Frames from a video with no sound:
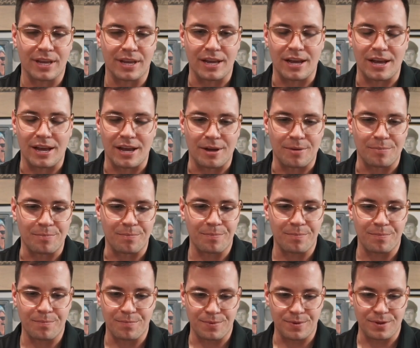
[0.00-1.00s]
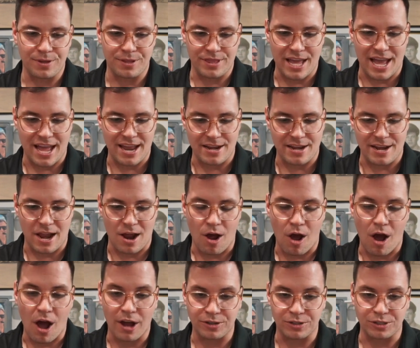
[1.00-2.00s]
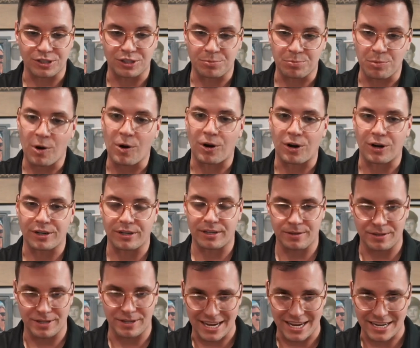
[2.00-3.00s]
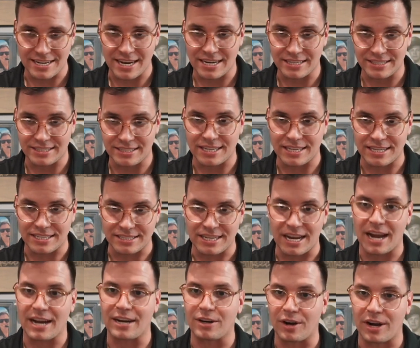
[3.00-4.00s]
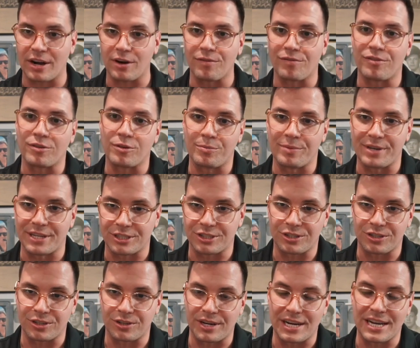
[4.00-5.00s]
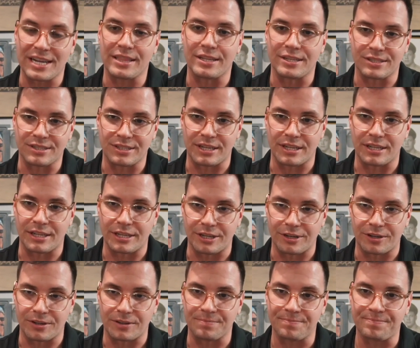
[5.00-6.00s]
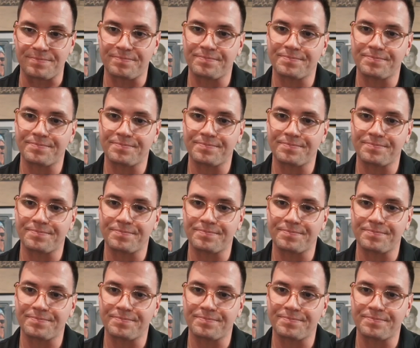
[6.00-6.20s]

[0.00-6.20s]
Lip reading: that hotter spark ignites the entire air fuel mixture in the cylinder,